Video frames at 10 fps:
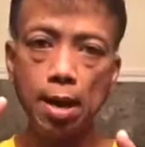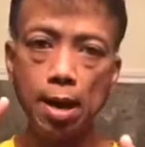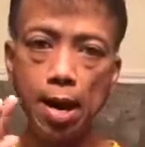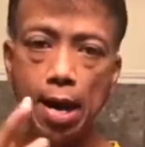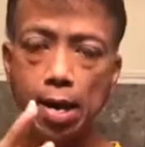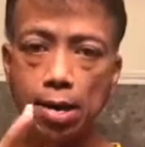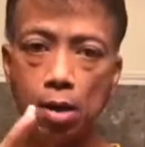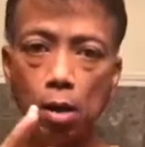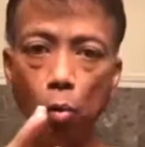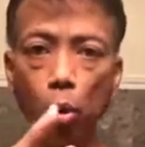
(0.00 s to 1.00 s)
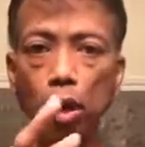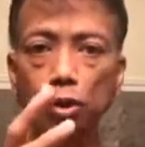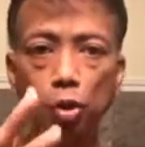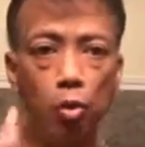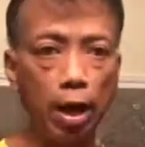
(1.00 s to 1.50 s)
and we'll
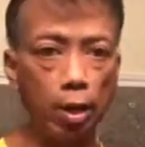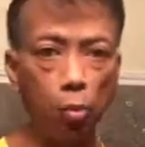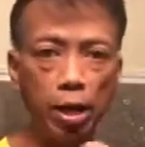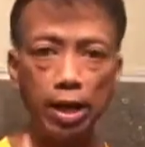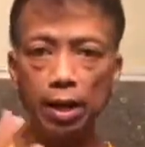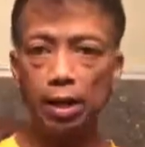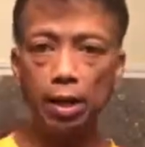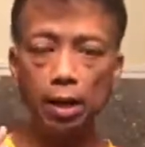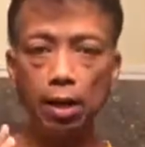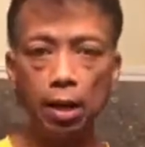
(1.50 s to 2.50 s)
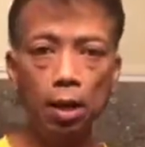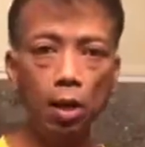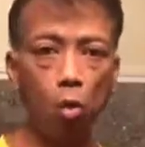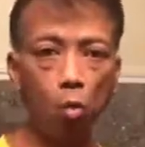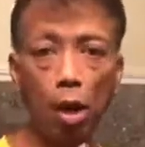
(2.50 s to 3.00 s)
do a weekly
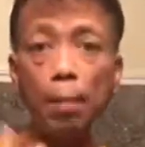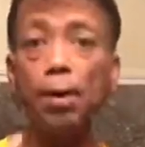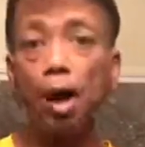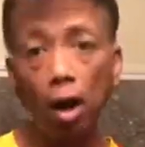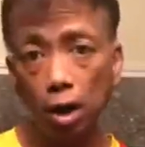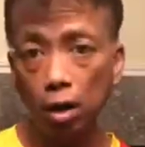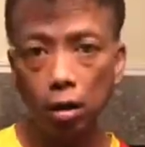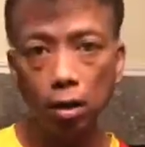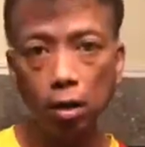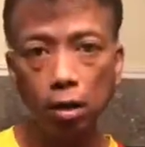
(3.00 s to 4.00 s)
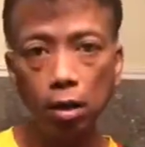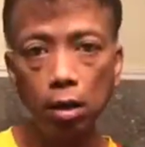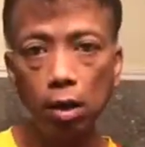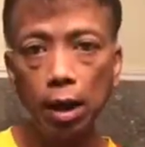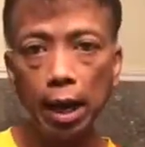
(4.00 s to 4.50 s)
webinar,
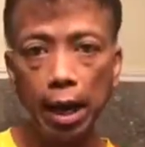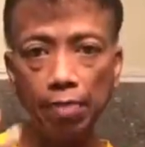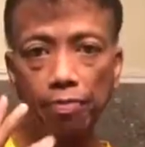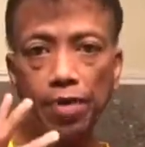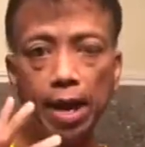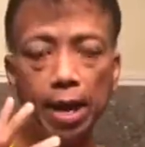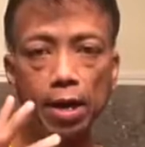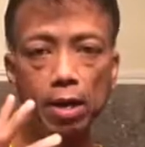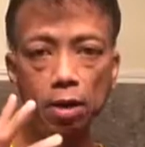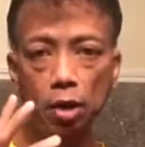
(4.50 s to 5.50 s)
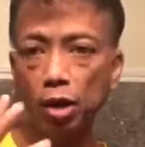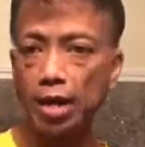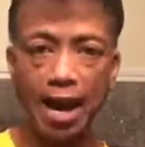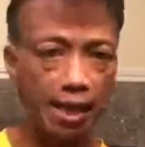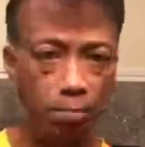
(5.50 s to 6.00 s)
and then you
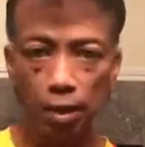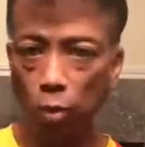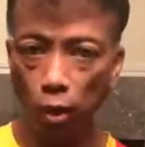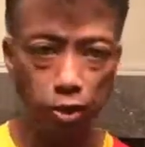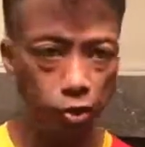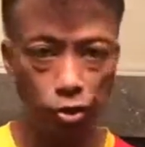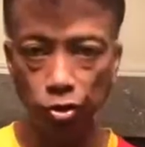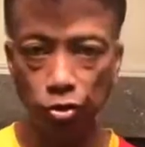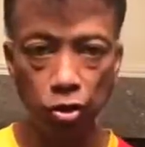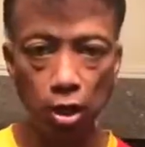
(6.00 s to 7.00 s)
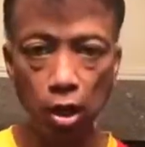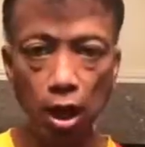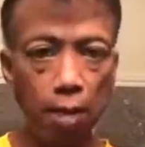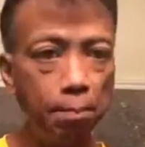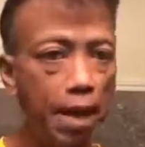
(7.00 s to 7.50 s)
can ask me questions
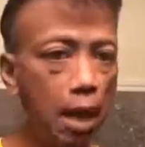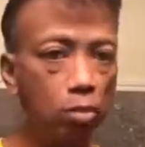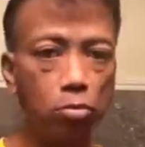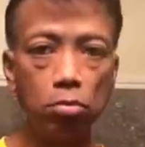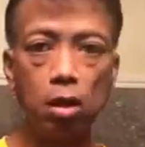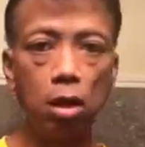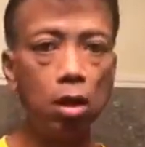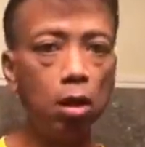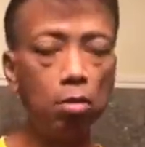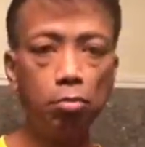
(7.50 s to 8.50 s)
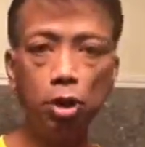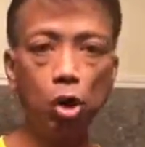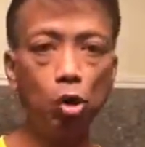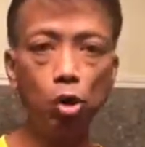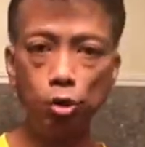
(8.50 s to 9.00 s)
about,
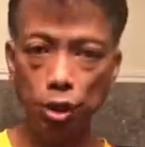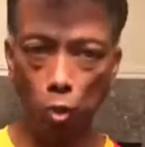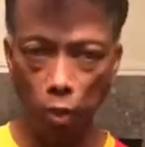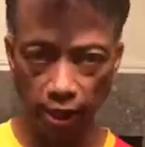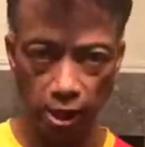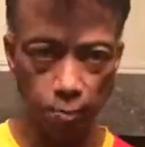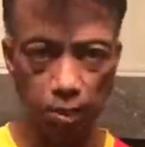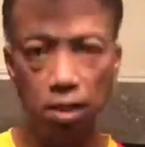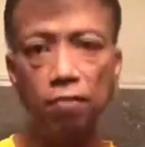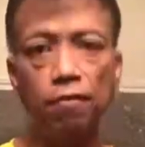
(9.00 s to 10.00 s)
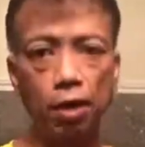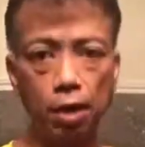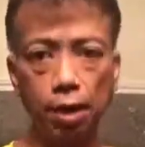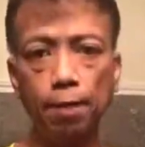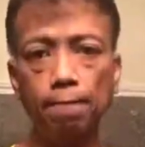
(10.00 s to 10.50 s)
losing weight
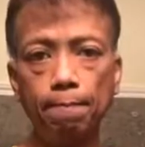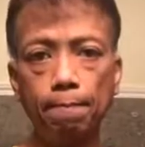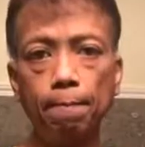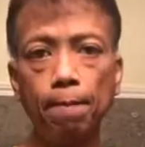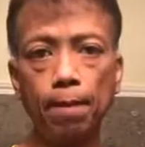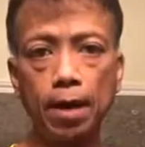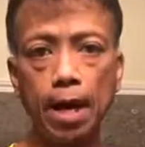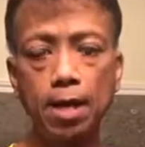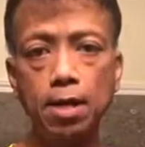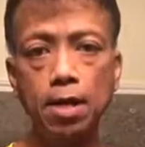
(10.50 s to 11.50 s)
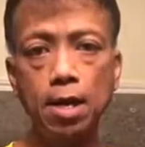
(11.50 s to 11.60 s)
specifically. Okay?